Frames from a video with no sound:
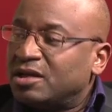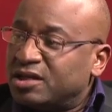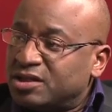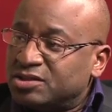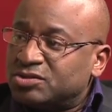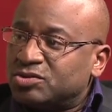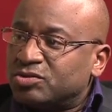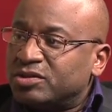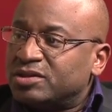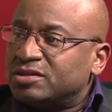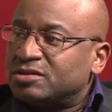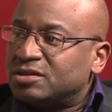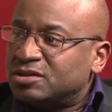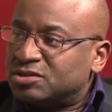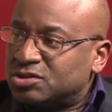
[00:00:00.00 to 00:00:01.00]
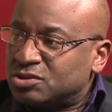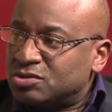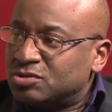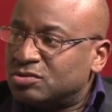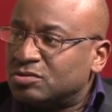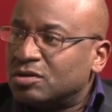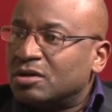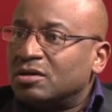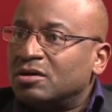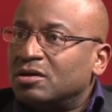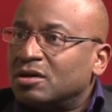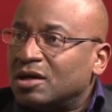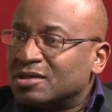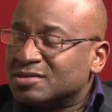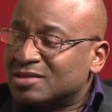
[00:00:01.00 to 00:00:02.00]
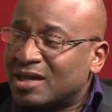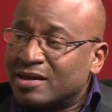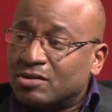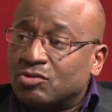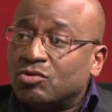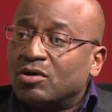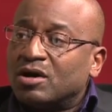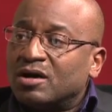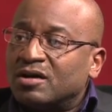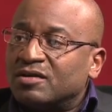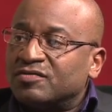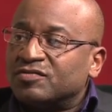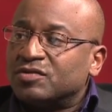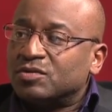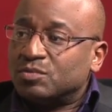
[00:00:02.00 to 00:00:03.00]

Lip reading: entering into a cycle of